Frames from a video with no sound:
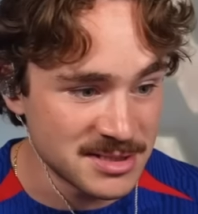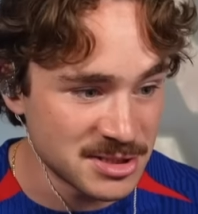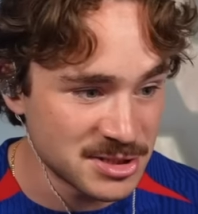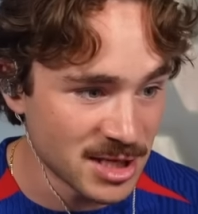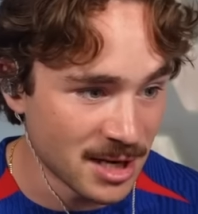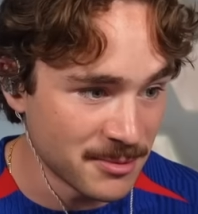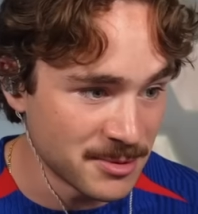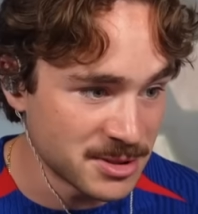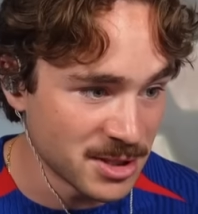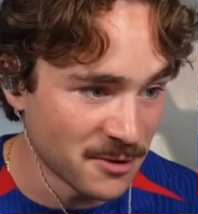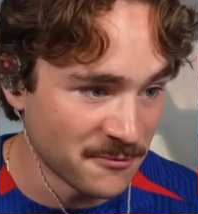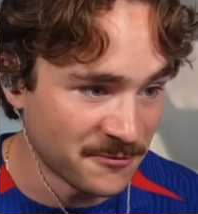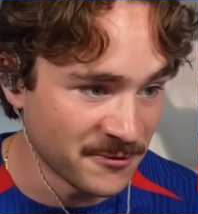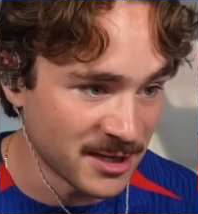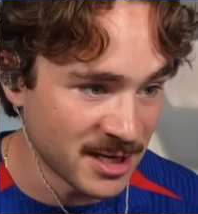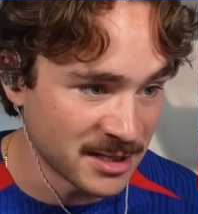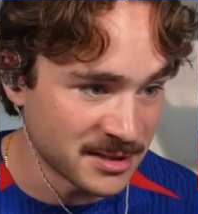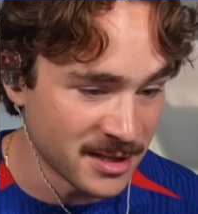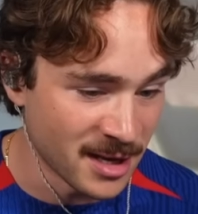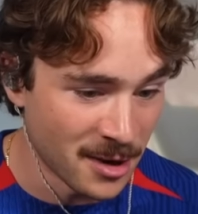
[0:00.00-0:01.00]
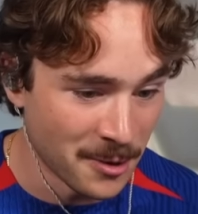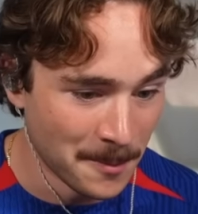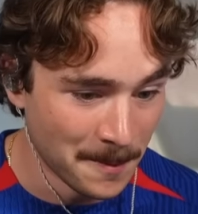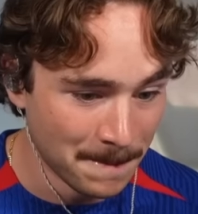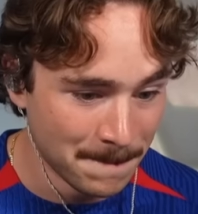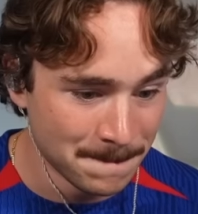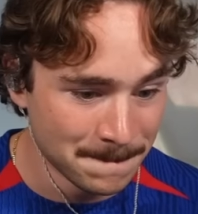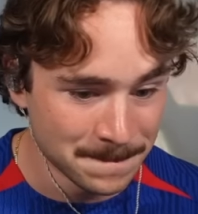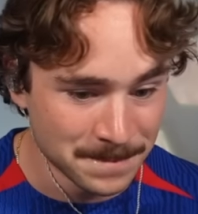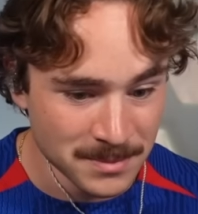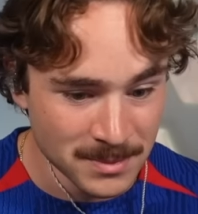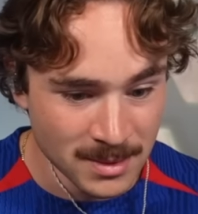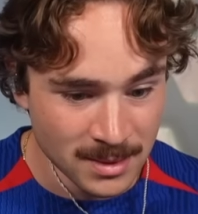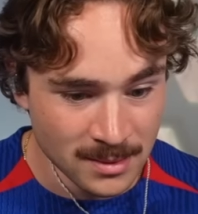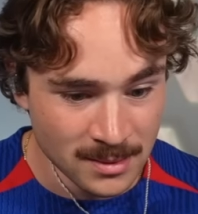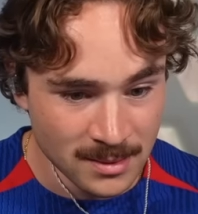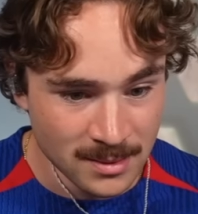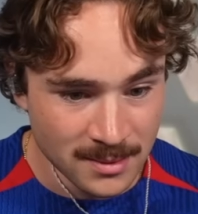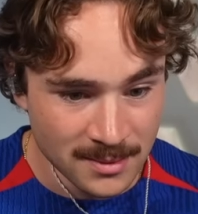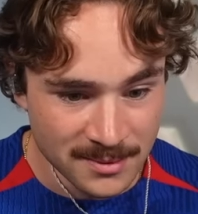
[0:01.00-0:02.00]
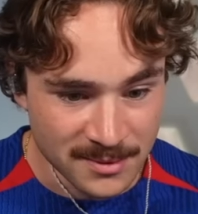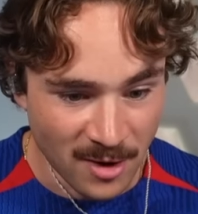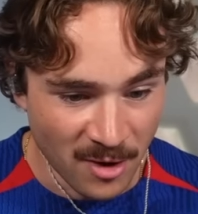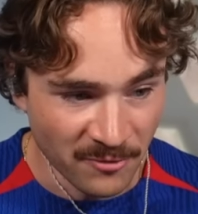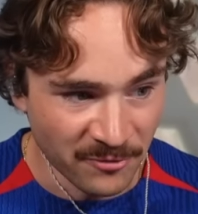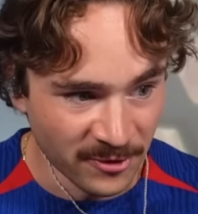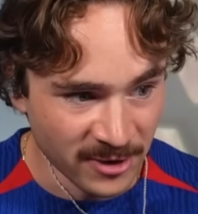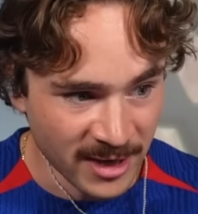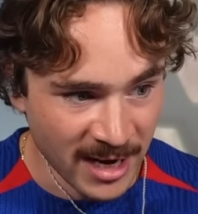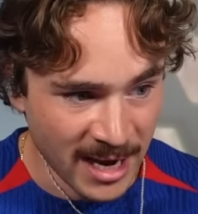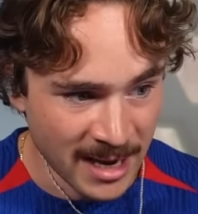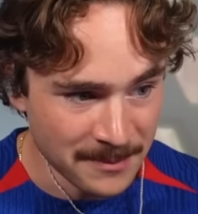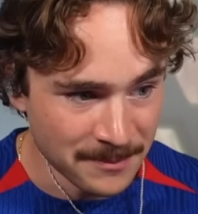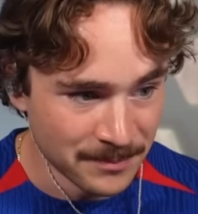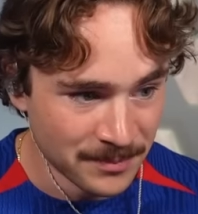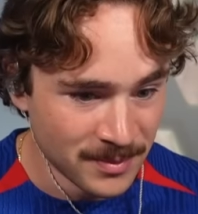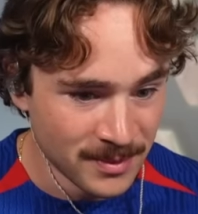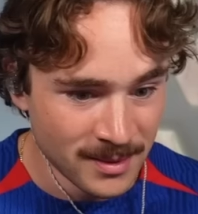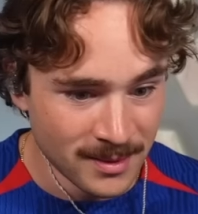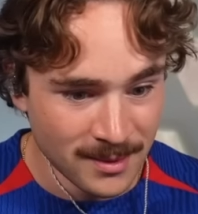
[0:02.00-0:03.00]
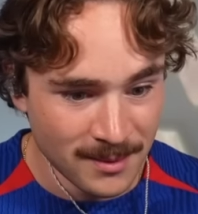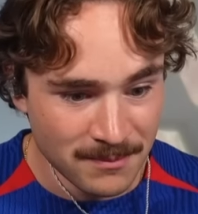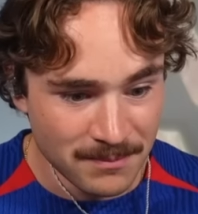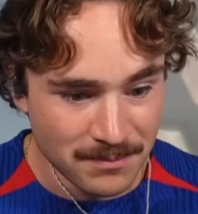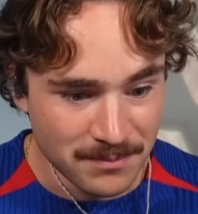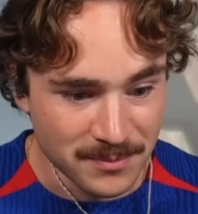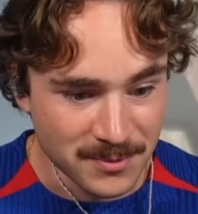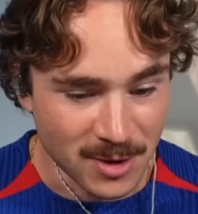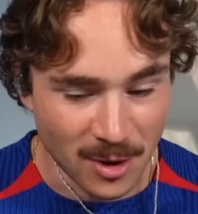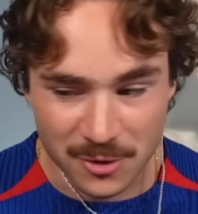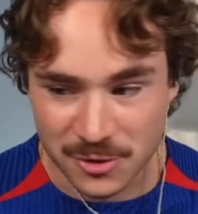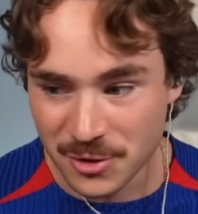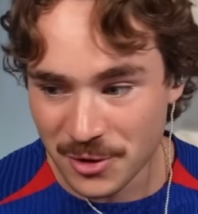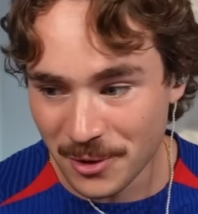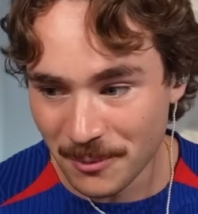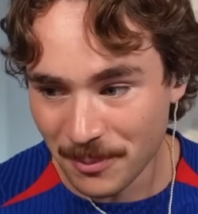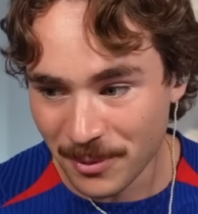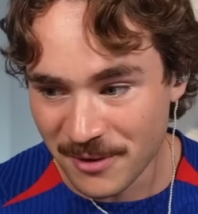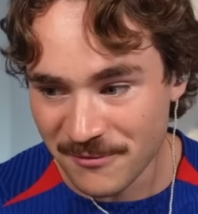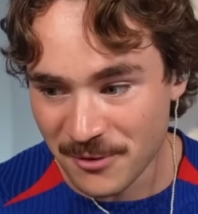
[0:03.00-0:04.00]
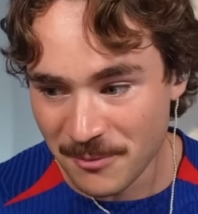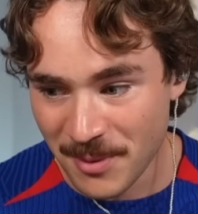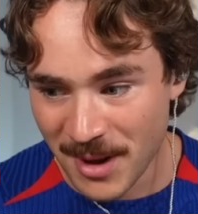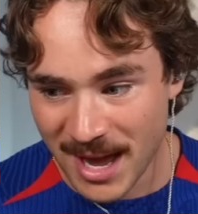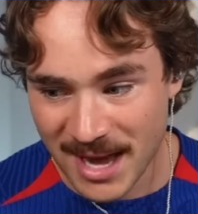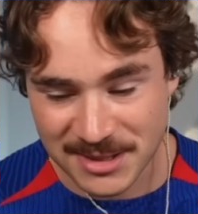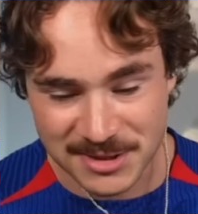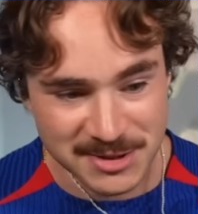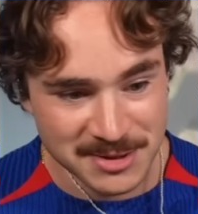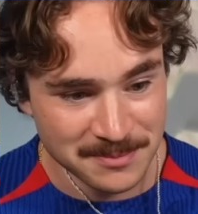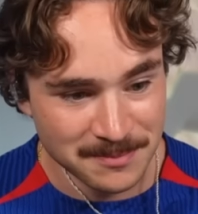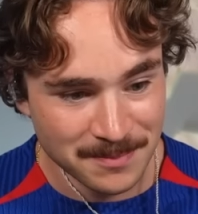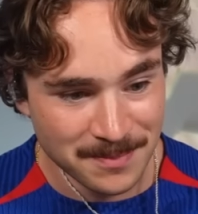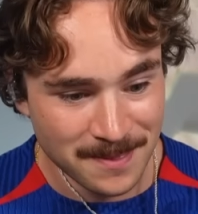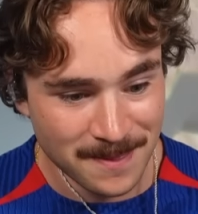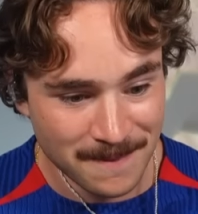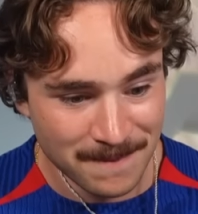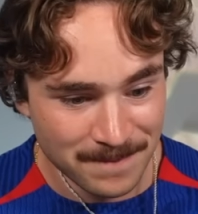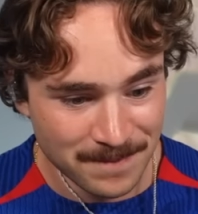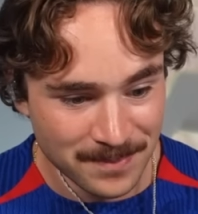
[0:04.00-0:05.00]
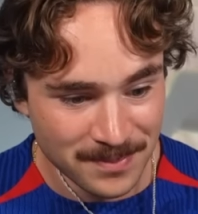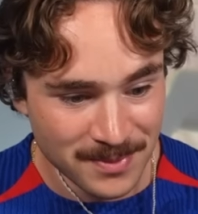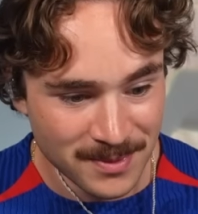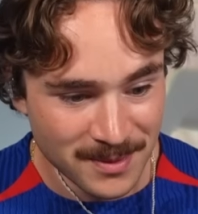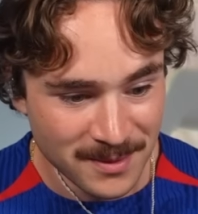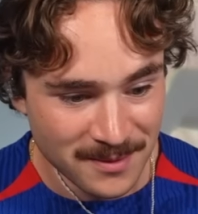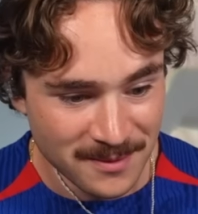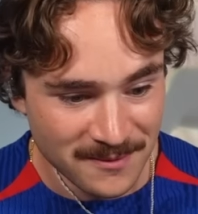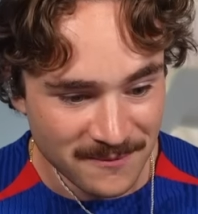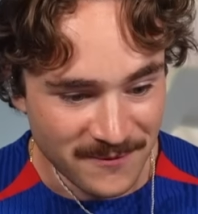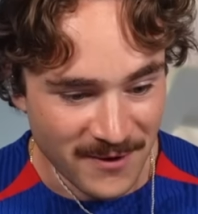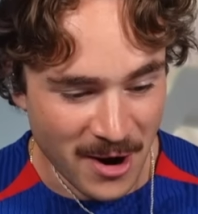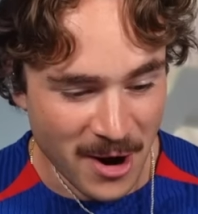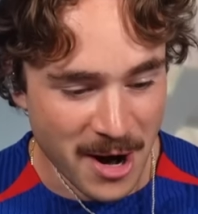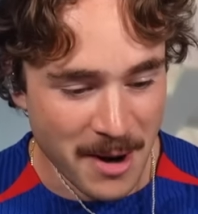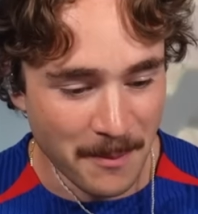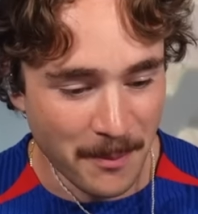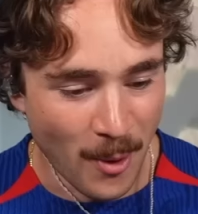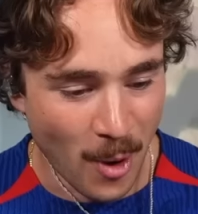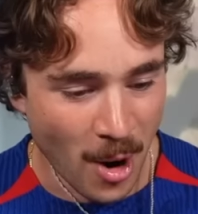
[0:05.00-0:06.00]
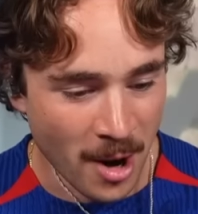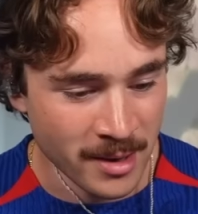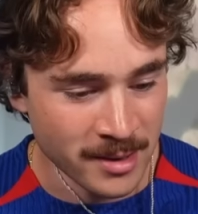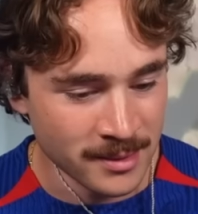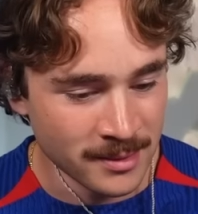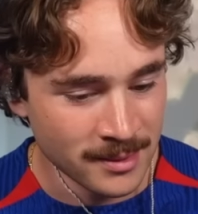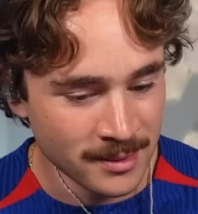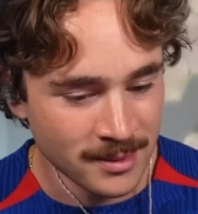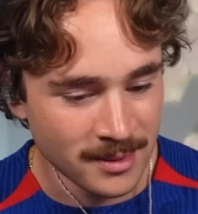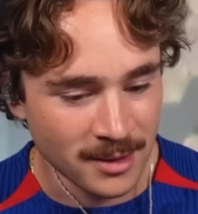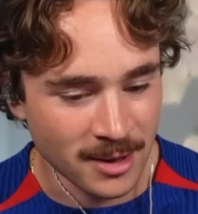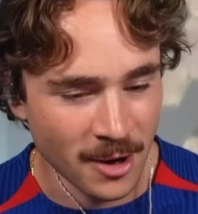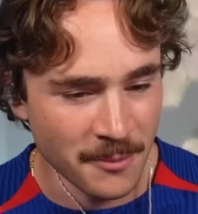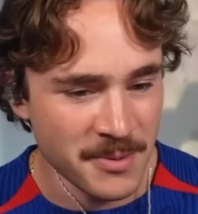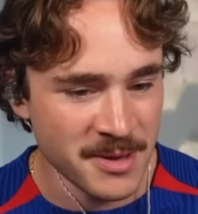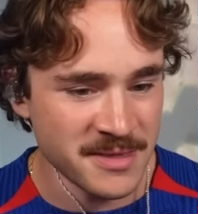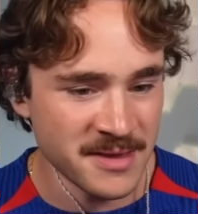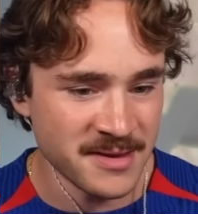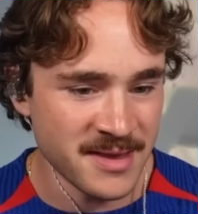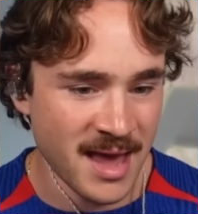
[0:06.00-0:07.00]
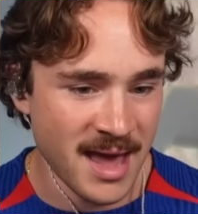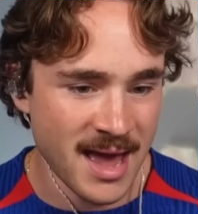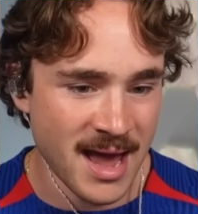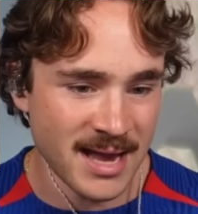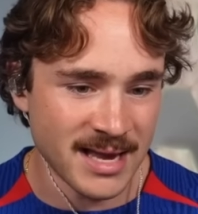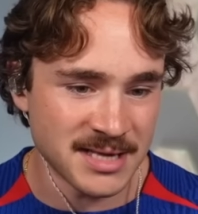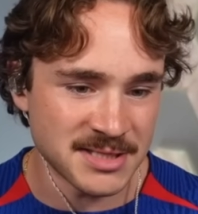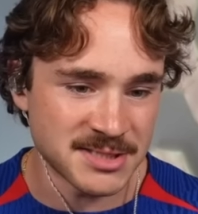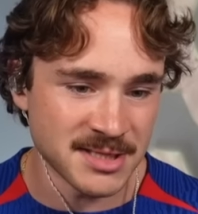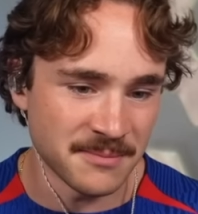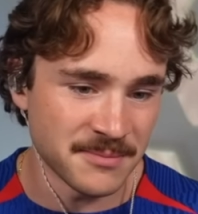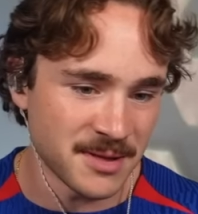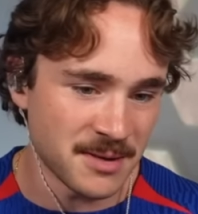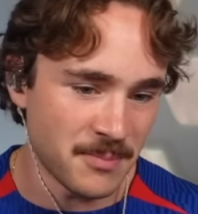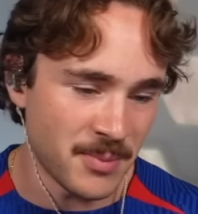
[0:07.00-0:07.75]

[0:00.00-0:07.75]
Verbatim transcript: and gentlemen, don't forget, though. Don't forget. Go do your preview packs. Very important. Could be the day I get something